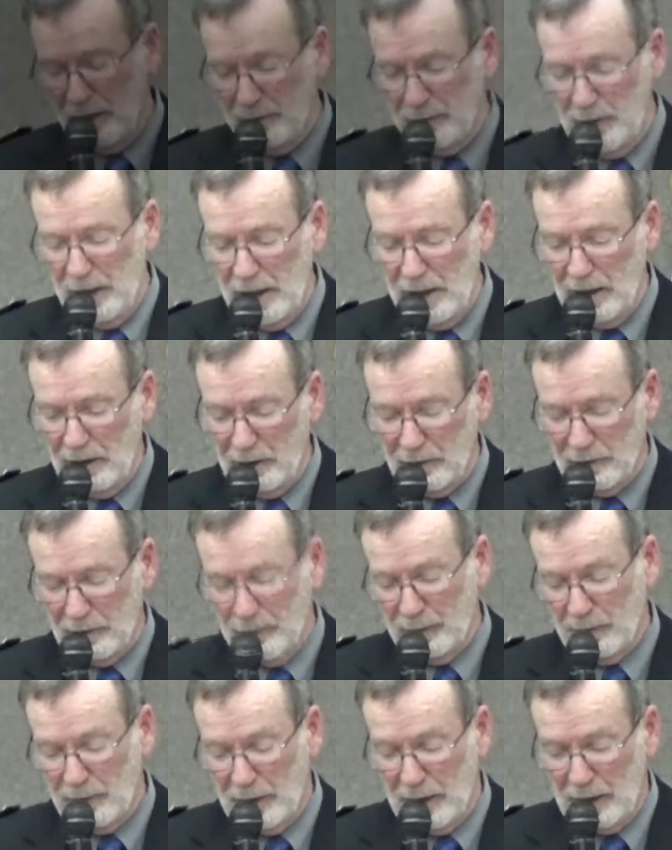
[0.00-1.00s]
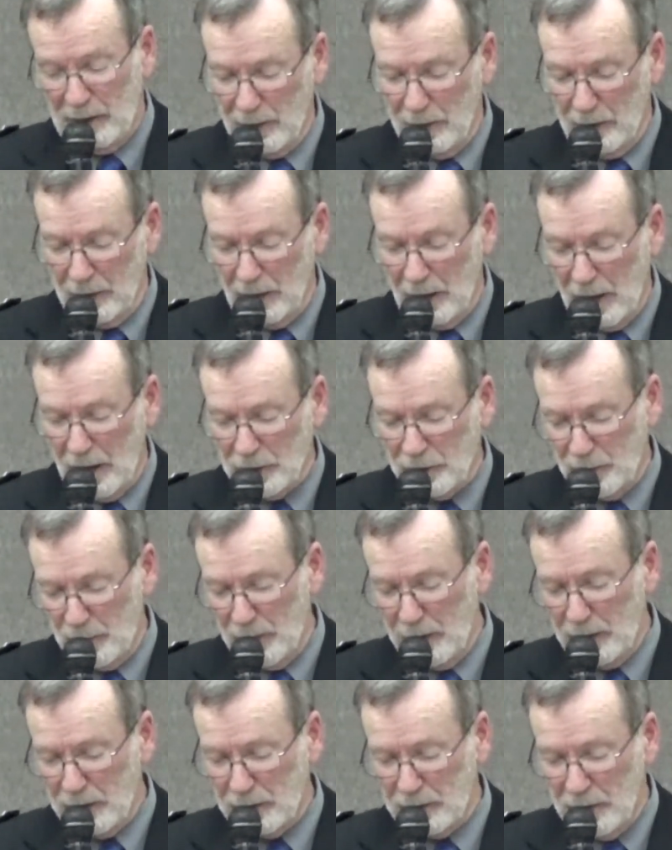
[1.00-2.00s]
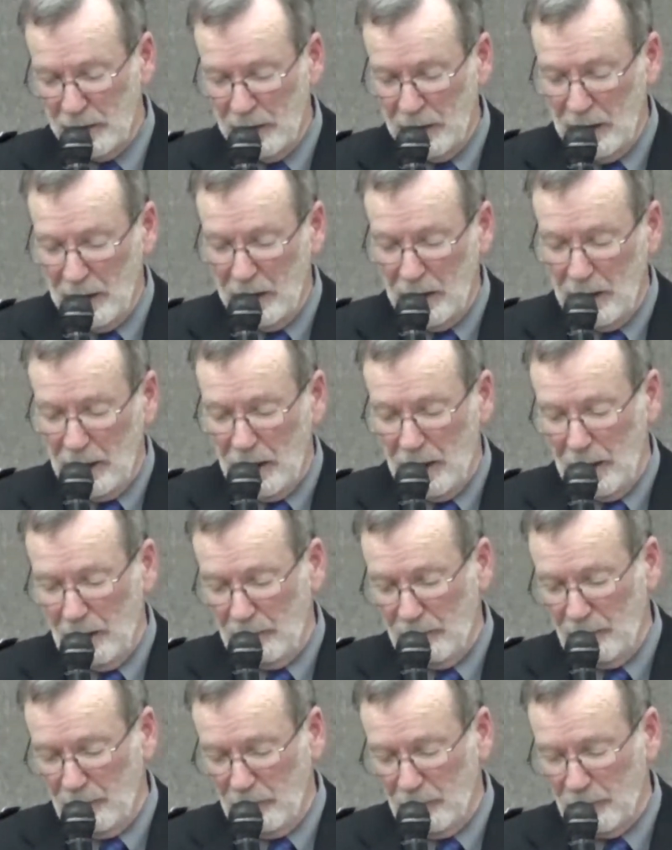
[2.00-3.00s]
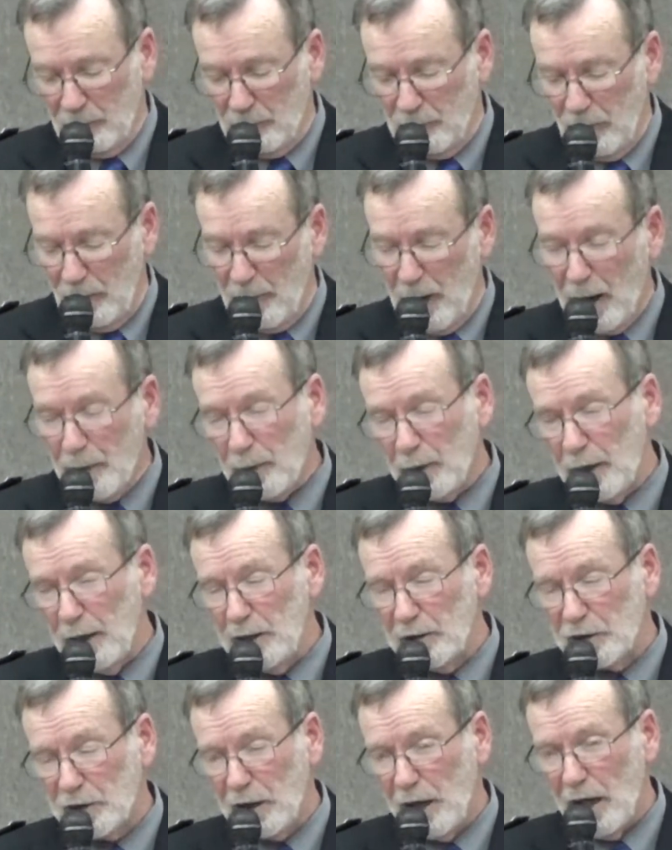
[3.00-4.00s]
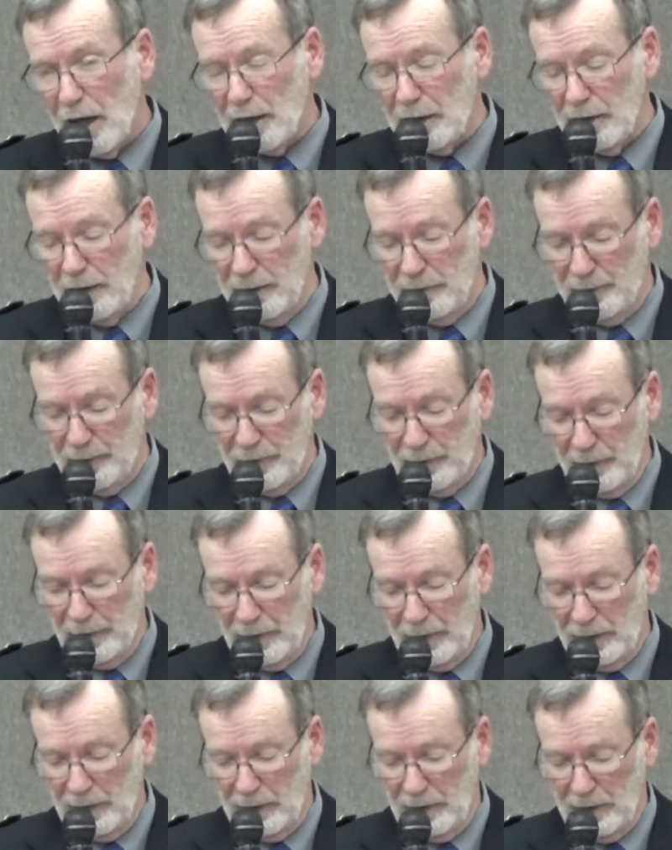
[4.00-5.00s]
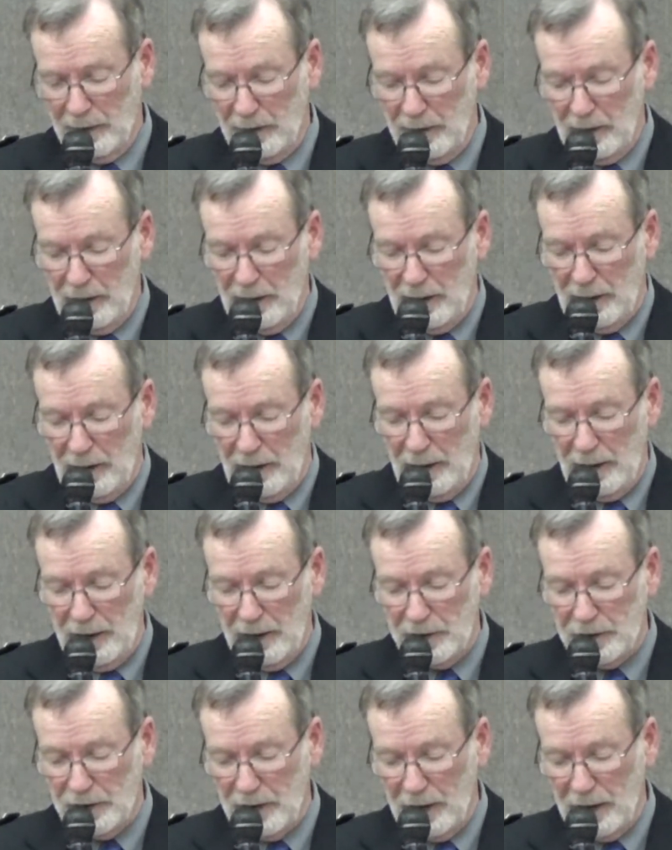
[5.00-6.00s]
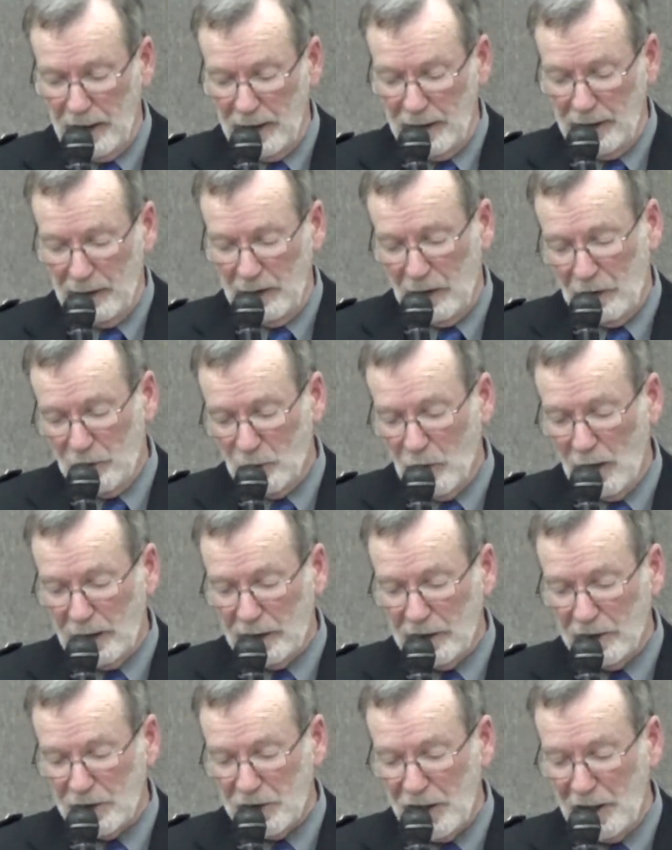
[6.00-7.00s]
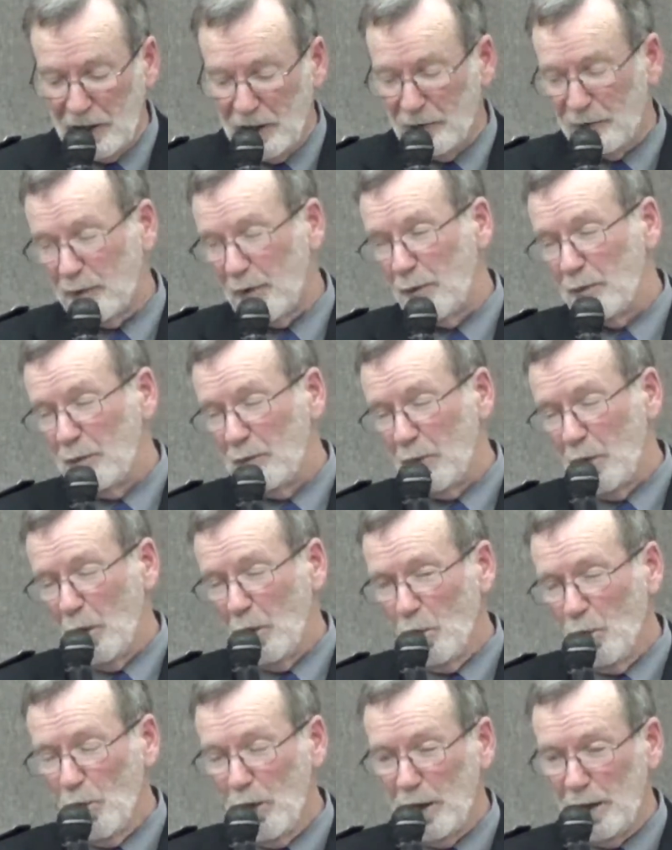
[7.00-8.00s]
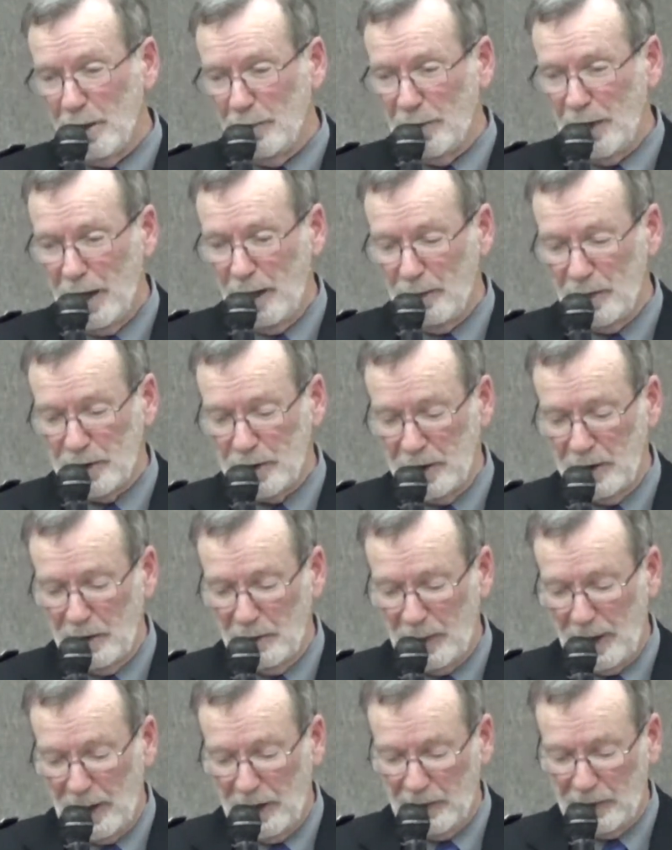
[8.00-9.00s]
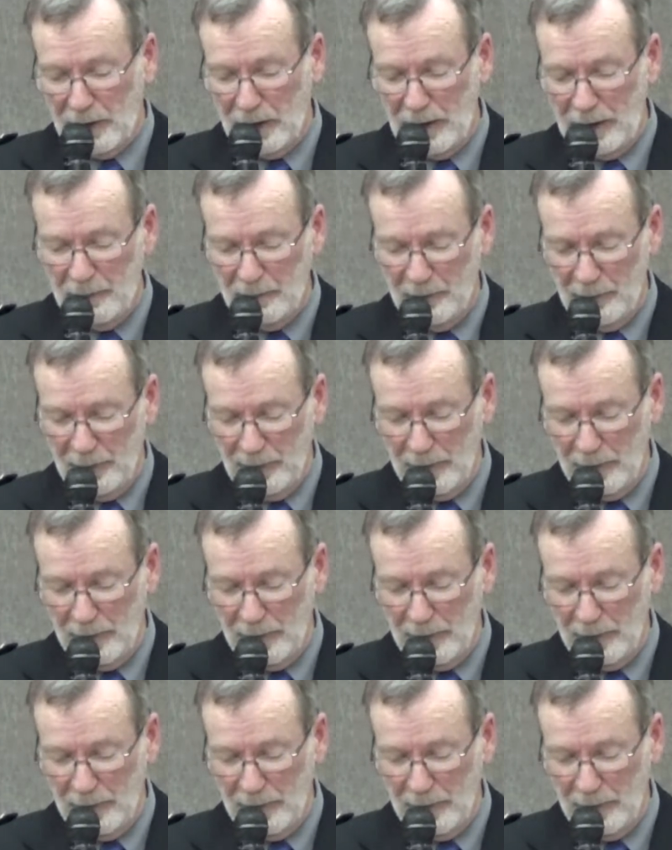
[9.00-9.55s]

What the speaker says: Neil Godsman is from Aberdeen, Scotland. He's direct descendant from William Davidson, apparently.